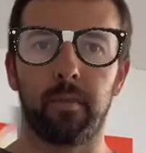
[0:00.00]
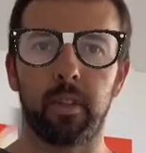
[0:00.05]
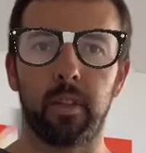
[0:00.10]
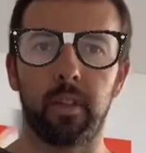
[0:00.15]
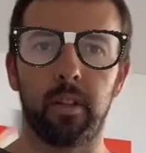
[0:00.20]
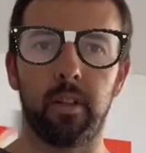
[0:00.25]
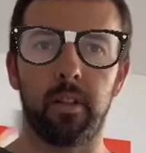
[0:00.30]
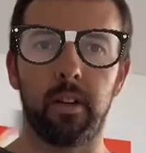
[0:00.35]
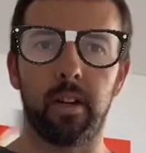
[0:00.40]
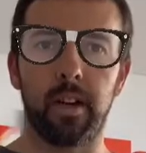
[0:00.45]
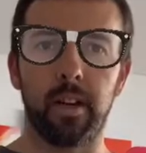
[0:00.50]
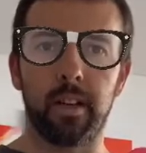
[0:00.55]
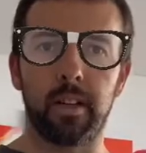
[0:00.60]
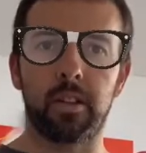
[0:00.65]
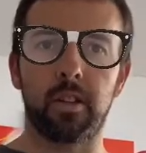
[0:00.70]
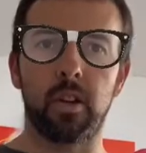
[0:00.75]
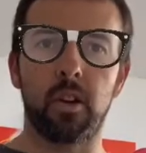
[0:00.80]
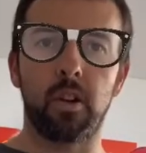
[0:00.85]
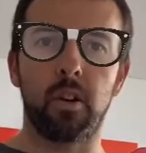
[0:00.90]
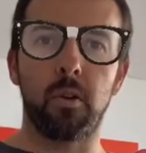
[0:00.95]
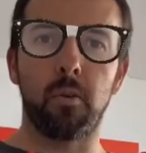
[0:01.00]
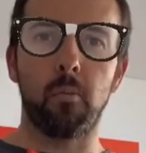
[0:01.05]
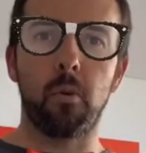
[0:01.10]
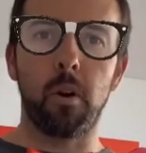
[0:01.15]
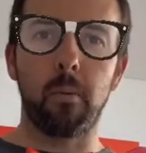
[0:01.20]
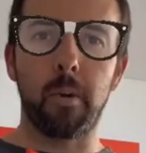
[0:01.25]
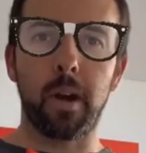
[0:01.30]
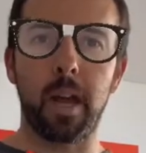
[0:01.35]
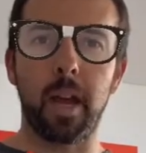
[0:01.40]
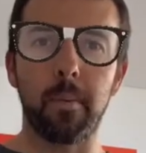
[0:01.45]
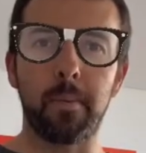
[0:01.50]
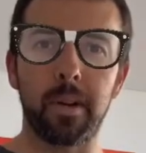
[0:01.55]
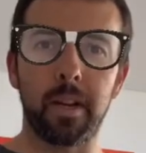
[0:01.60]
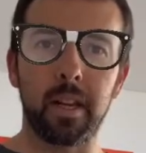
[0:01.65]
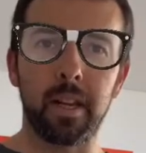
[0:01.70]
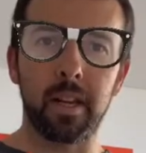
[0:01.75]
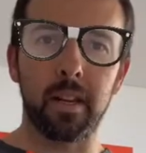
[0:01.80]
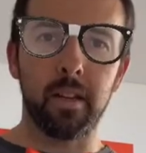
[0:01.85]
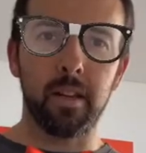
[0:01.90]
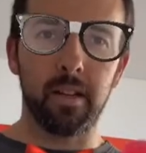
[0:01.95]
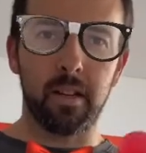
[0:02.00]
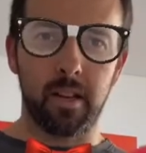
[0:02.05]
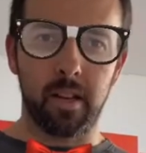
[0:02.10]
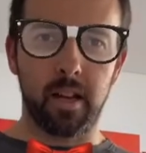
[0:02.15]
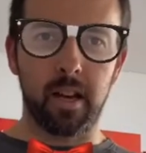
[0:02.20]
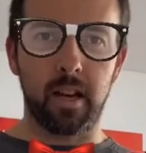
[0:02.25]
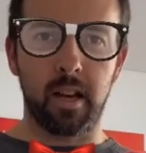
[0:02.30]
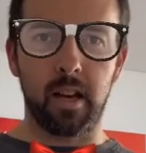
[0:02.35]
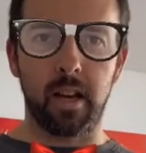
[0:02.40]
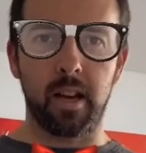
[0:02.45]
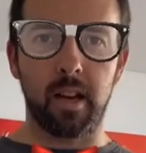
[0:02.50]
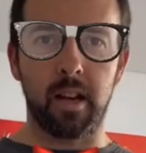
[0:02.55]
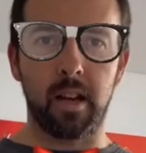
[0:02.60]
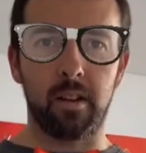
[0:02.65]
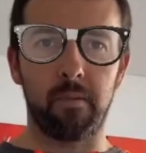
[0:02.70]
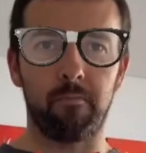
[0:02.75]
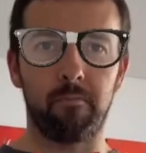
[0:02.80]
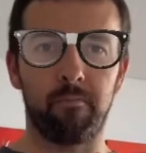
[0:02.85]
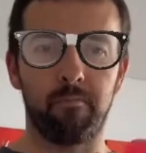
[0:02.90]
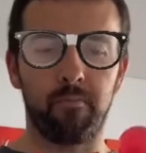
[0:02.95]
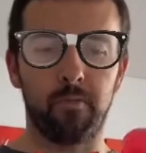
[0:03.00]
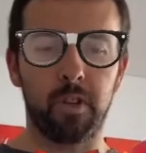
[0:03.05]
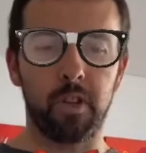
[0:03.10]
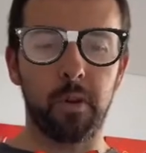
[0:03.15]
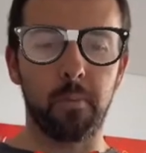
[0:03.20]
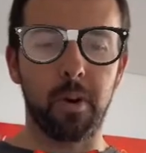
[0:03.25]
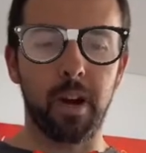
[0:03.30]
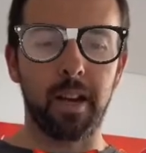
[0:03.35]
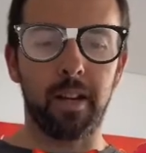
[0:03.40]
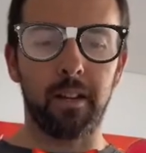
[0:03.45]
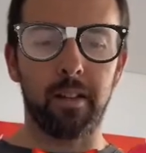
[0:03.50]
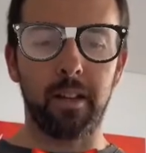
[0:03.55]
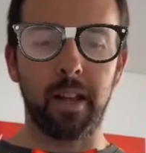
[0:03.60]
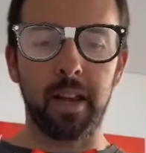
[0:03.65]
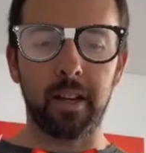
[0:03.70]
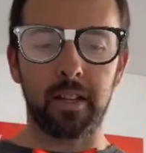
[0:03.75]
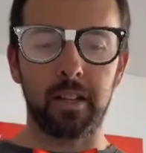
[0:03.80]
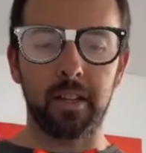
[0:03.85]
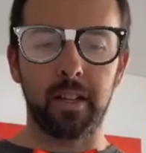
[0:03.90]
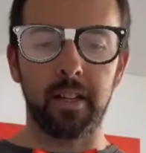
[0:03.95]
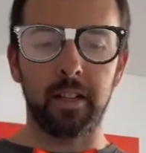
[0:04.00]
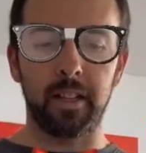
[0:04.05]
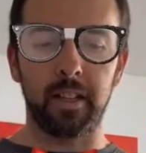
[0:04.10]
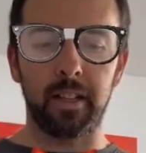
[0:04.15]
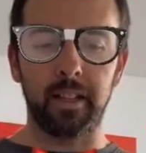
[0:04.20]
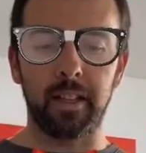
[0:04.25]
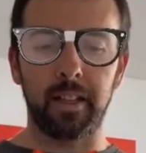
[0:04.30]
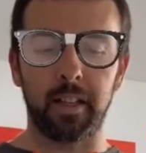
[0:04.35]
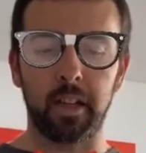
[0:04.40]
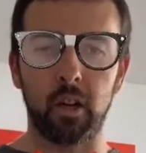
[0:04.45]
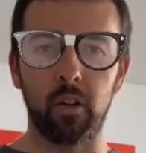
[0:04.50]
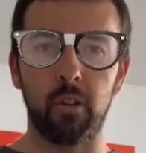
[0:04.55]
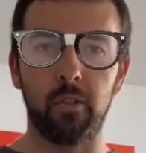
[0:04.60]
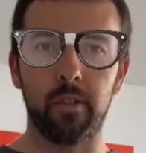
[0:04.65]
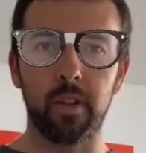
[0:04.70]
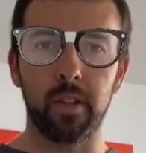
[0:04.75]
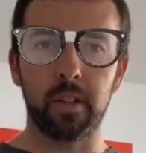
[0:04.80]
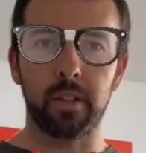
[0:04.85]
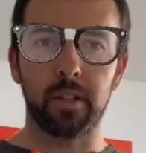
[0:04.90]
Alrighty, so what might happen here, you might accidentally let go of this,